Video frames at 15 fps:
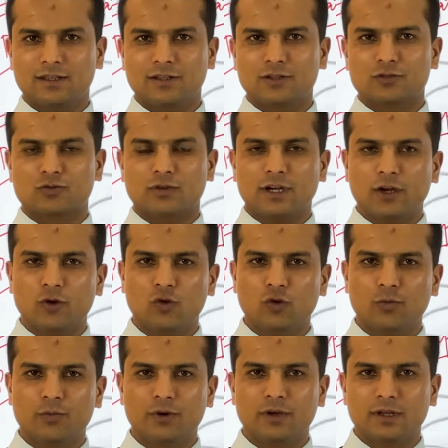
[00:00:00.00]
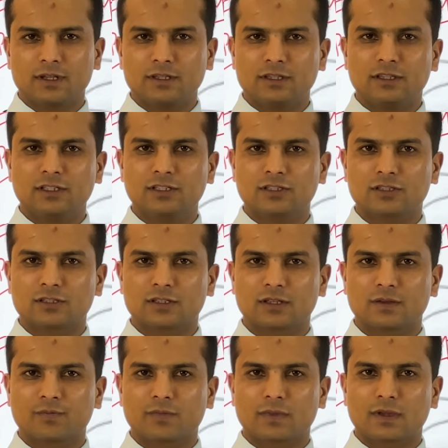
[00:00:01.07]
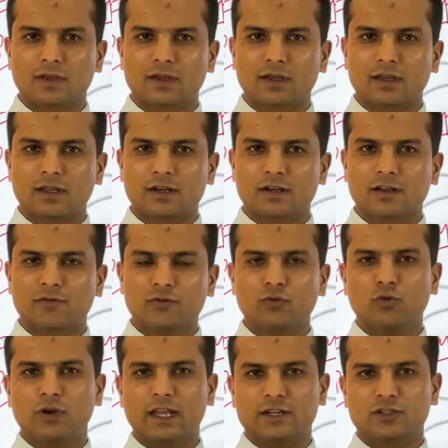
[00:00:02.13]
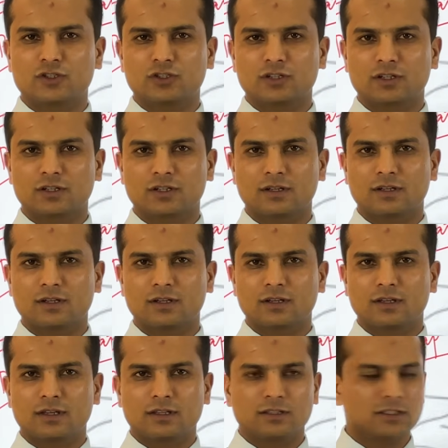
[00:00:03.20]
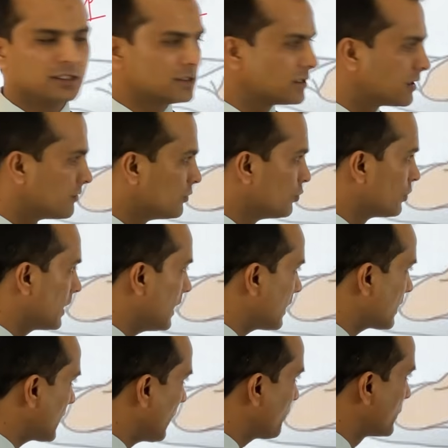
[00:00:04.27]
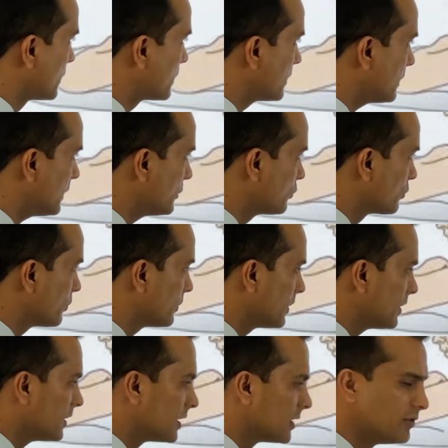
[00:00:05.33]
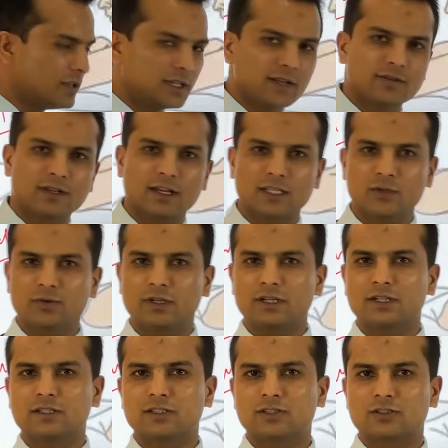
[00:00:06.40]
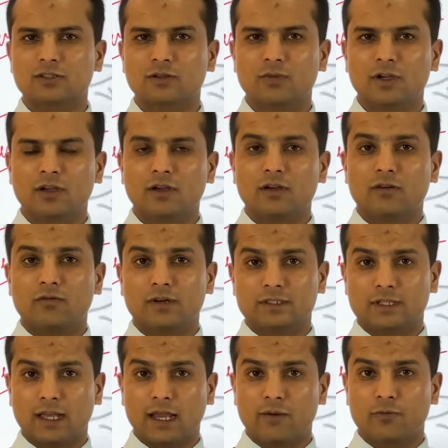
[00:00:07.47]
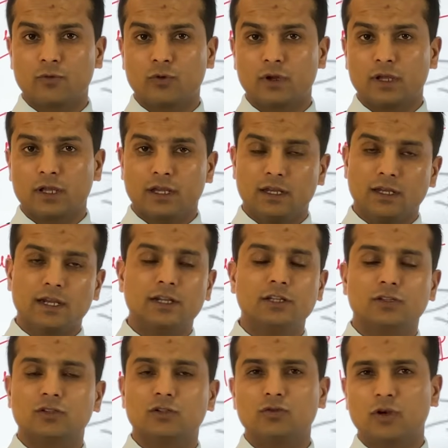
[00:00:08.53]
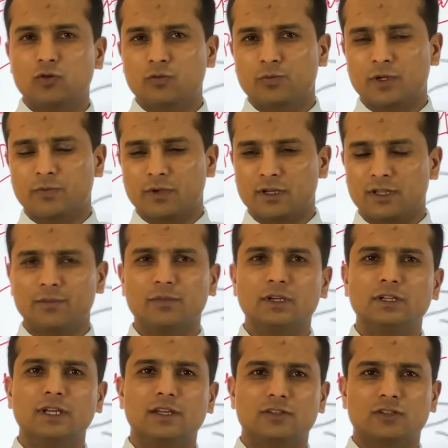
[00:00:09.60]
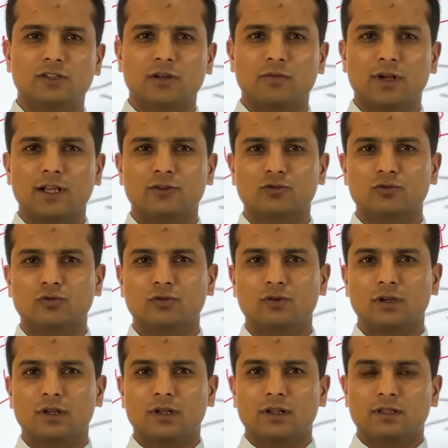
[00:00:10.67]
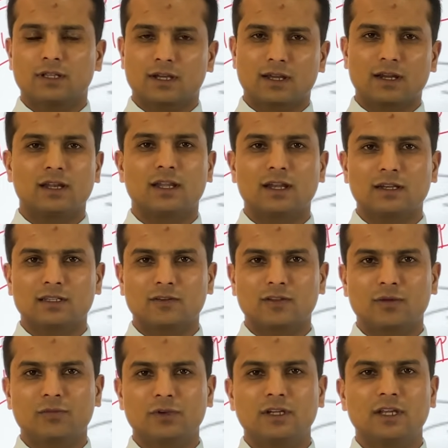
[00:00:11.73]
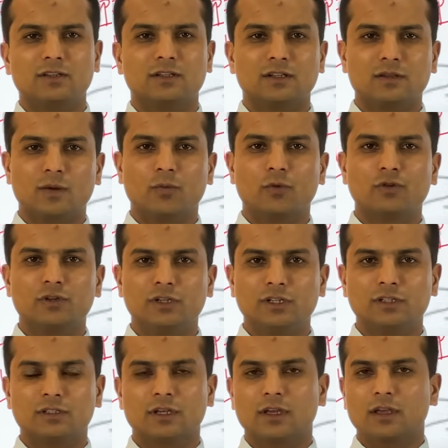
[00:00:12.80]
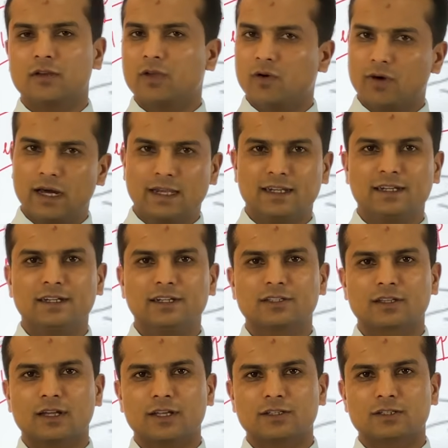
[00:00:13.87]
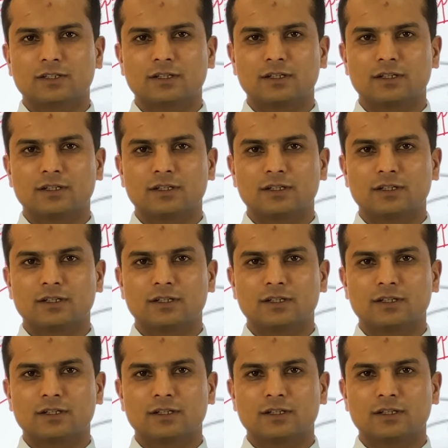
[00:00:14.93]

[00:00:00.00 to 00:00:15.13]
So I hope this review lecture, this review rapid revision of the respiratory system was helpful. In addition, you have to prepare the mediastinum also. The contents of the mediastinum, the boundaries we have already discussed.